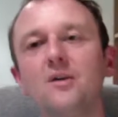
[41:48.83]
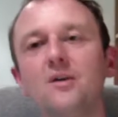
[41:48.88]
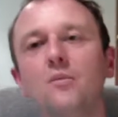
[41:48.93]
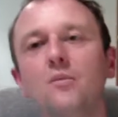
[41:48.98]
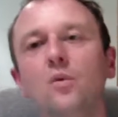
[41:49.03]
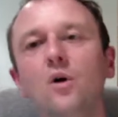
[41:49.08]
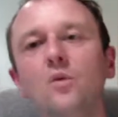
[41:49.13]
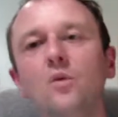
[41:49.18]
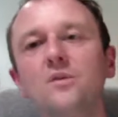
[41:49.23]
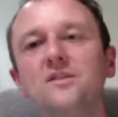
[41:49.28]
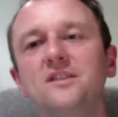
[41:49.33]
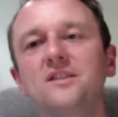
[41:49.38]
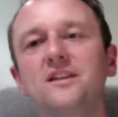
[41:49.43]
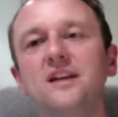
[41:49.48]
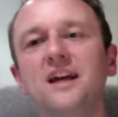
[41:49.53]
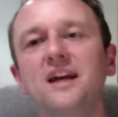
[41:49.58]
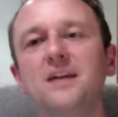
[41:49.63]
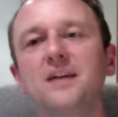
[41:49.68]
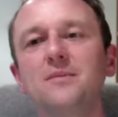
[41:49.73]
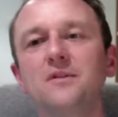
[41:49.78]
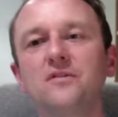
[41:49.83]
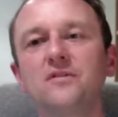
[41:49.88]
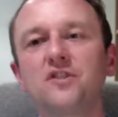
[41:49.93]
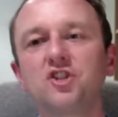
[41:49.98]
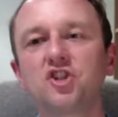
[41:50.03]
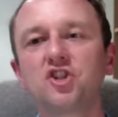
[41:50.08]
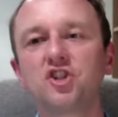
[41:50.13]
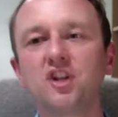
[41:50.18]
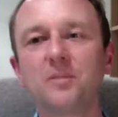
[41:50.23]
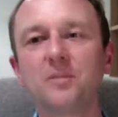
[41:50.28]
What was the name of the
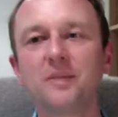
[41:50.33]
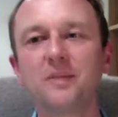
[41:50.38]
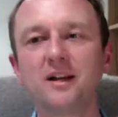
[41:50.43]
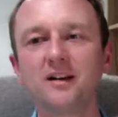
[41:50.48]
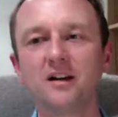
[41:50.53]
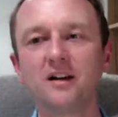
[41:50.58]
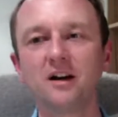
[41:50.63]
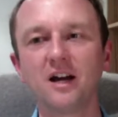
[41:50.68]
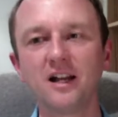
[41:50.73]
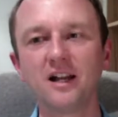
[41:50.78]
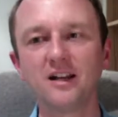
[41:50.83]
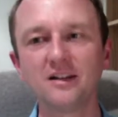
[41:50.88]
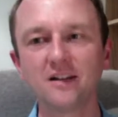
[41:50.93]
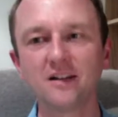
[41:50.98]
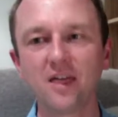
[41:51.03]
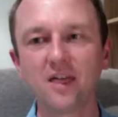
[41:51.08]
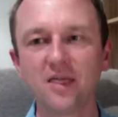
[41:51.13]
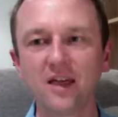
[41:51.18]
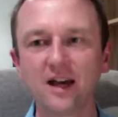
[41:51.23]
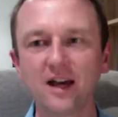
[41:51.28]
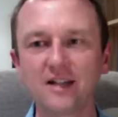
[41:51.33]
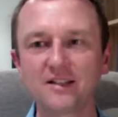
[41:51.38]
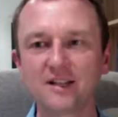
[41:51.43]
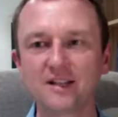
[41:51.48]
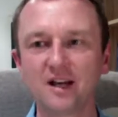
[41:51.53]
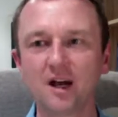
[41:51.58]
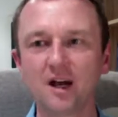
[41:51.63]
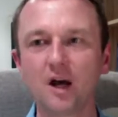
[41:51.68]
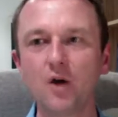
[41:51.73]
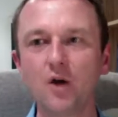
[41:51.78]
shipping line that
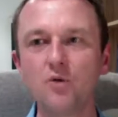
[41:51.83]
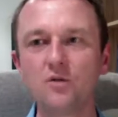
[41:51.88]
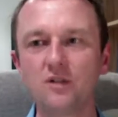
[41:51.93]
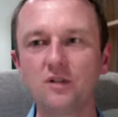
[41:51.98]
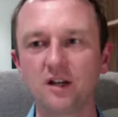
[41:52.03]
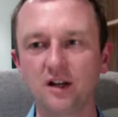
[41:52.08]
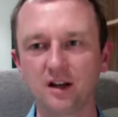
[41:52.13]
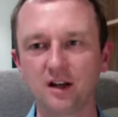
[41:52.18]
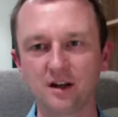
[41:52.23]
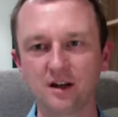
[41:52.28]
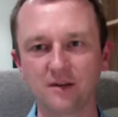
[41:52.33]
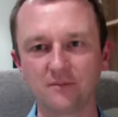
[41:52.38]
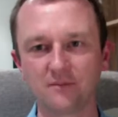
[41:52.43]
owned her?